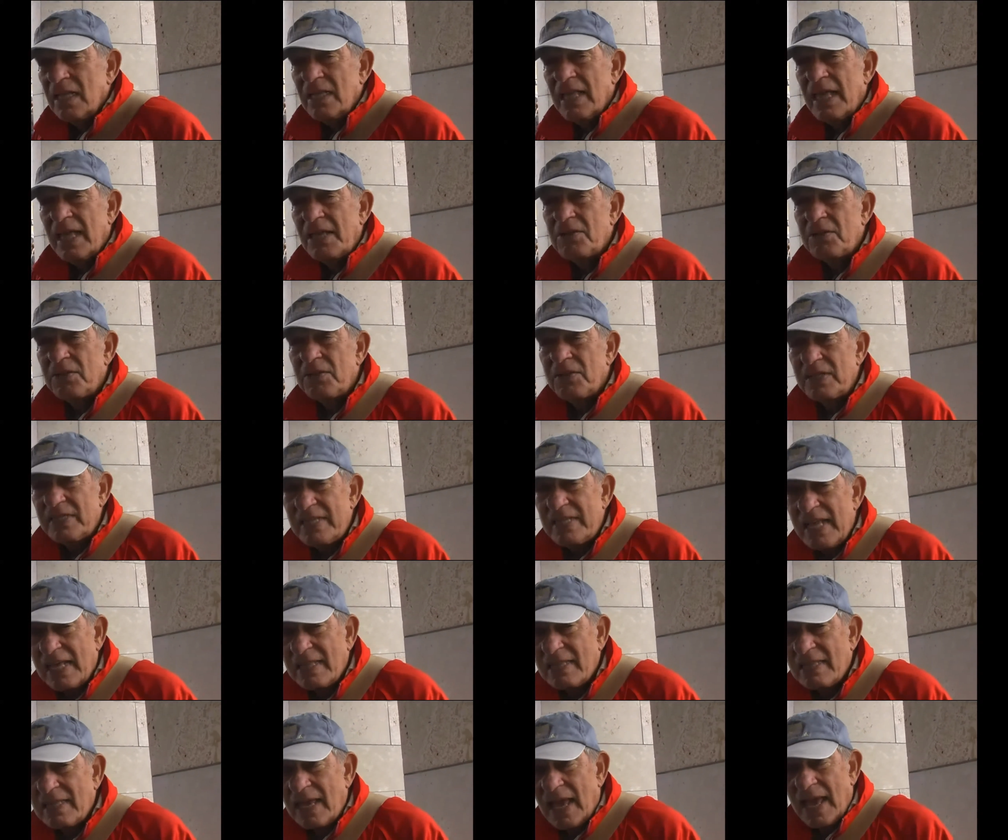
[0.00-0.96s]
later the
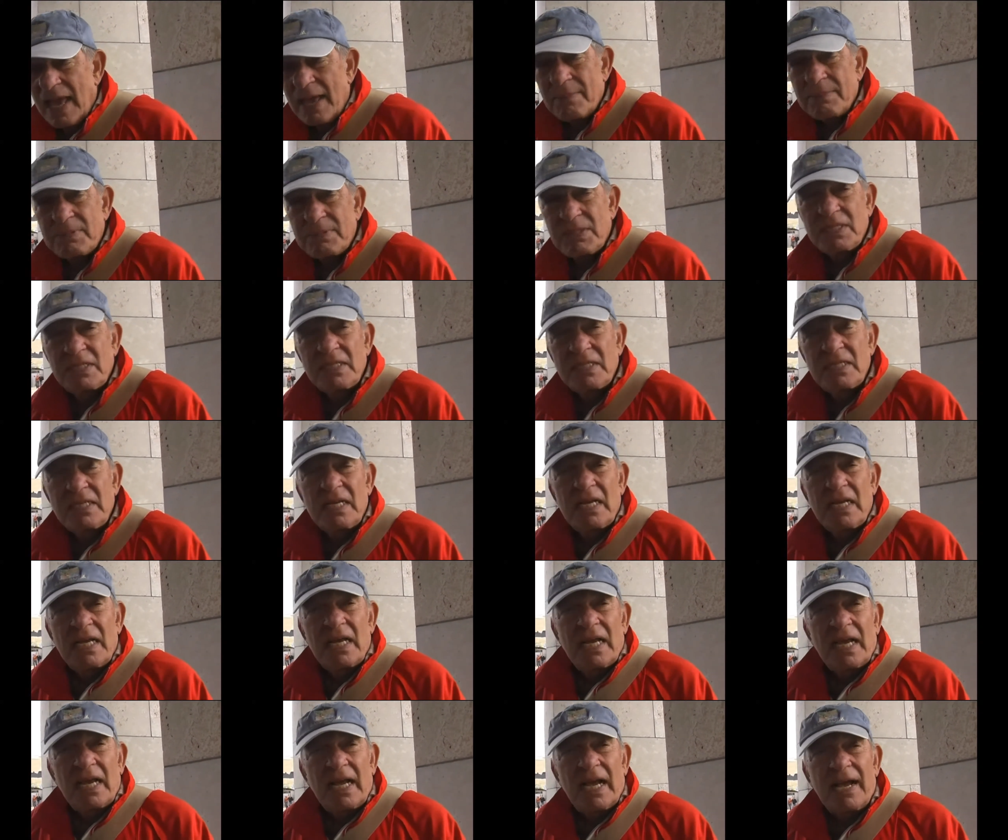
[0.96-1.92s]
death camps.
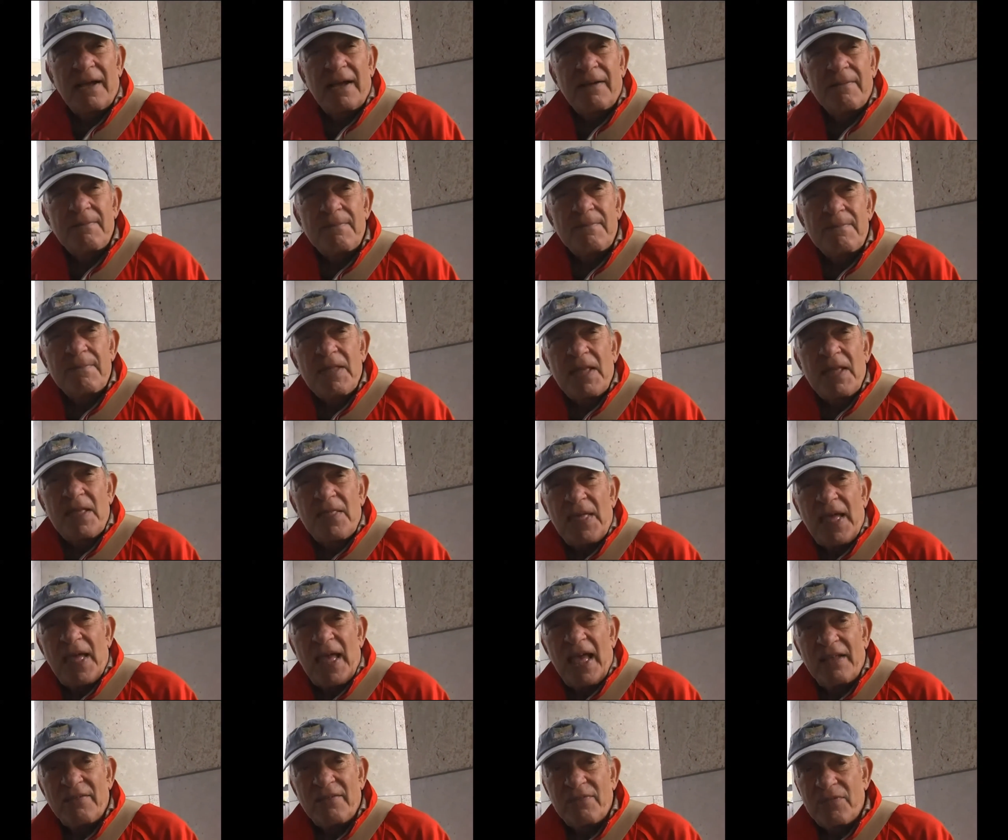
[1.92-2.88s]

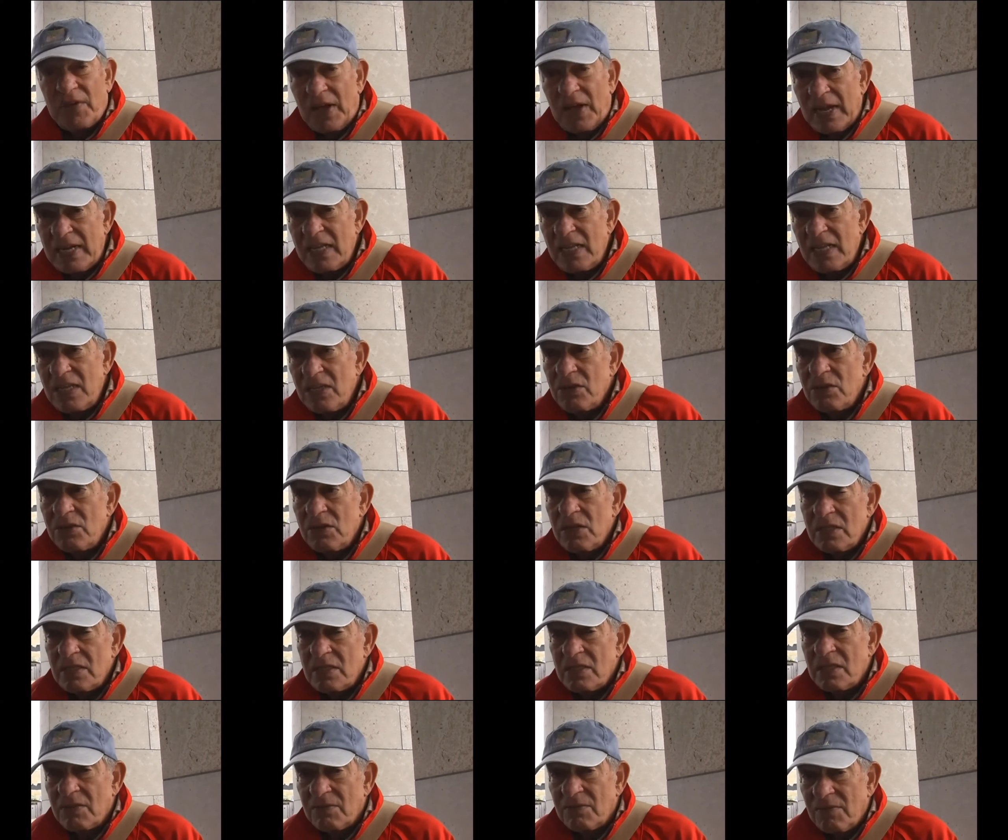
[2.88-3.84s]
They had fighting
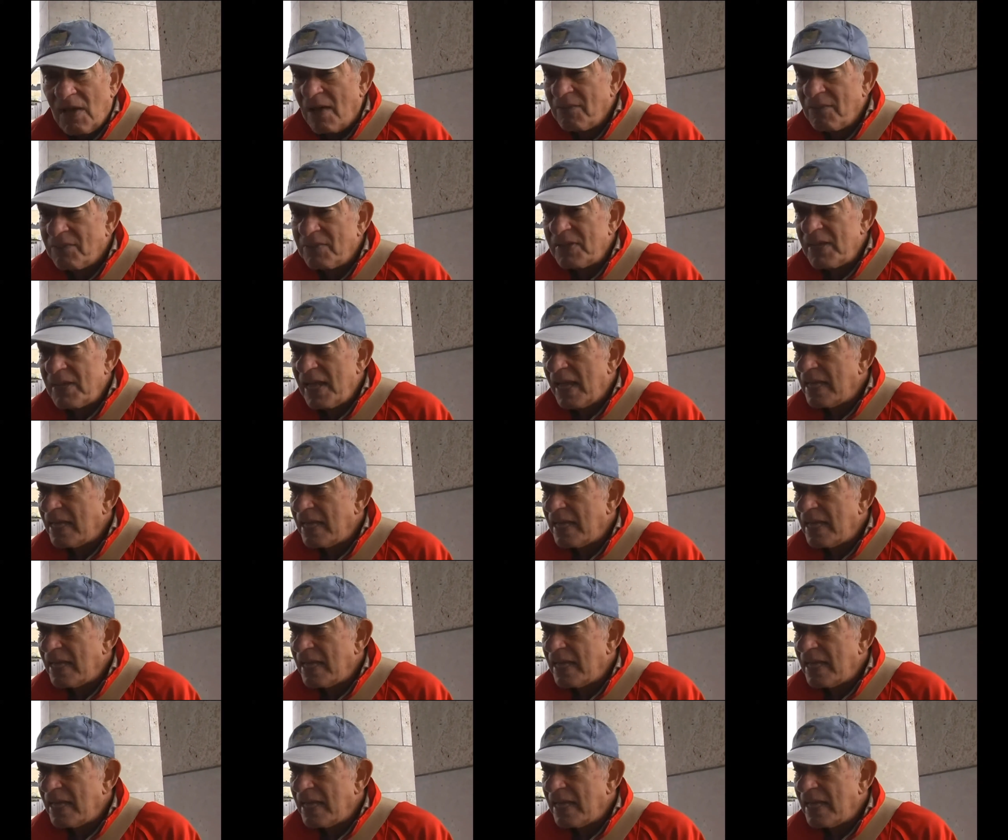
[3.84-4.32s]
units, the Waffen